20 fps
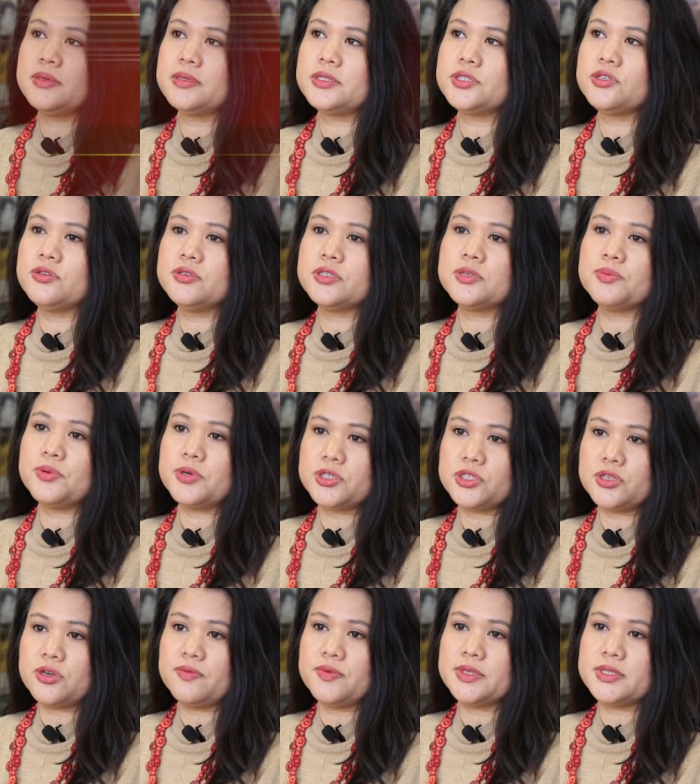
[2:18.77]
Student Support
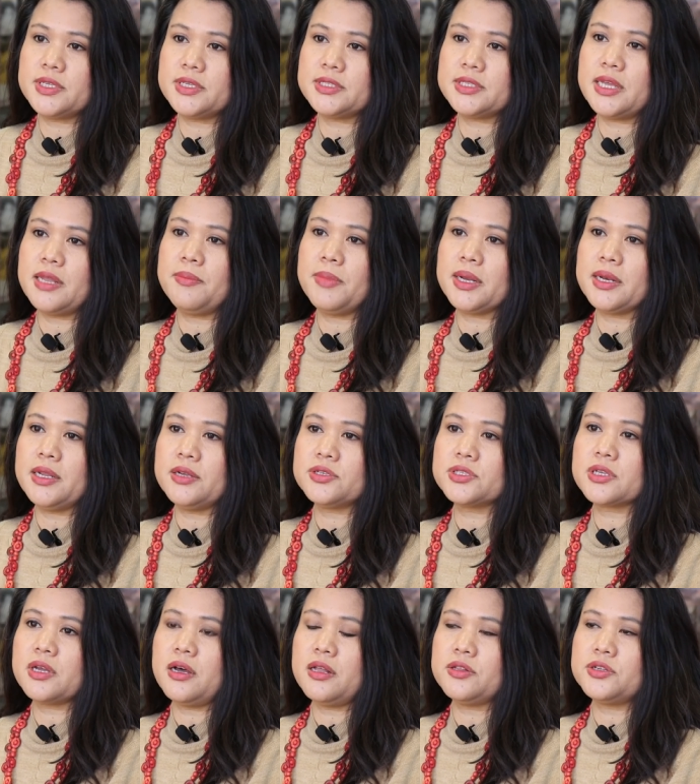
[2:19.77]
Services and McNair
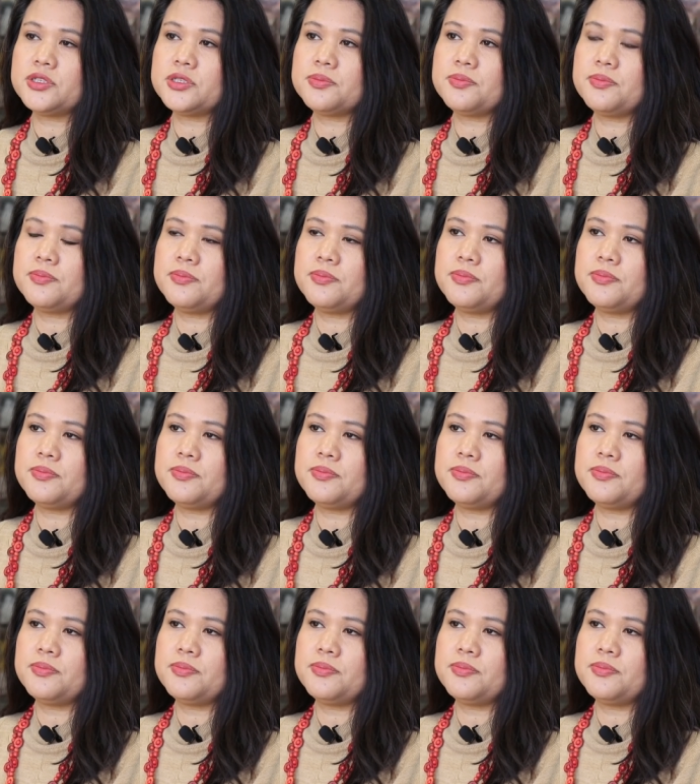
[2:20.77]
Scholars